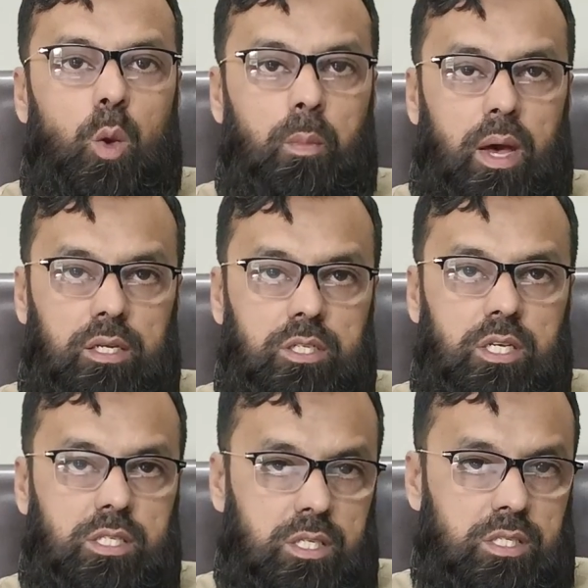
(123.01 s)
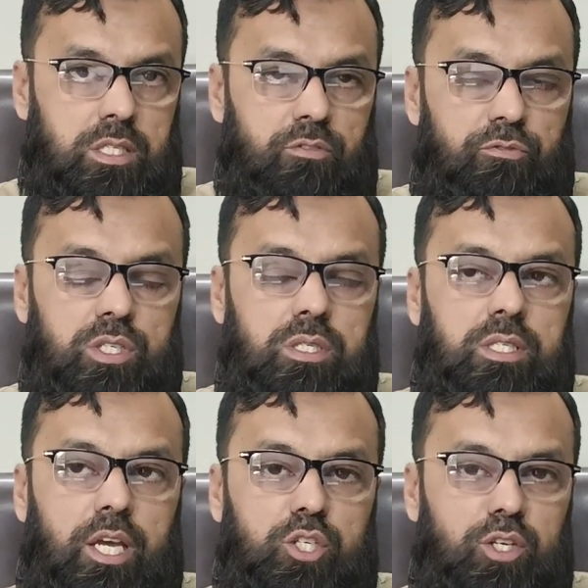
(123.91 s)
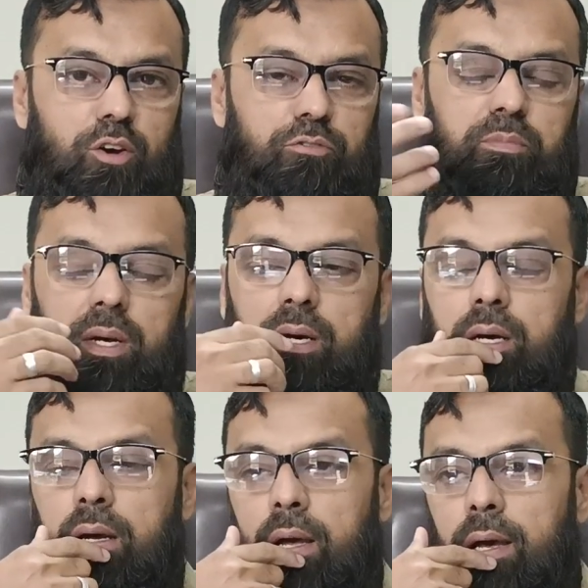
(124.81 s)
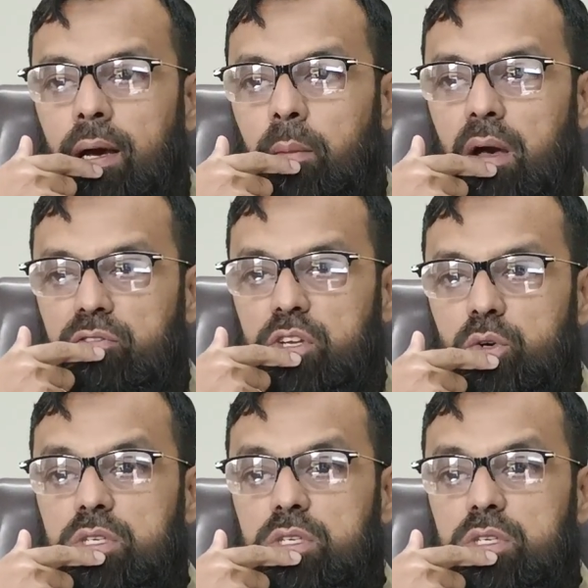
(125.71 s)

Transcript: humanities. This is the first section of my video.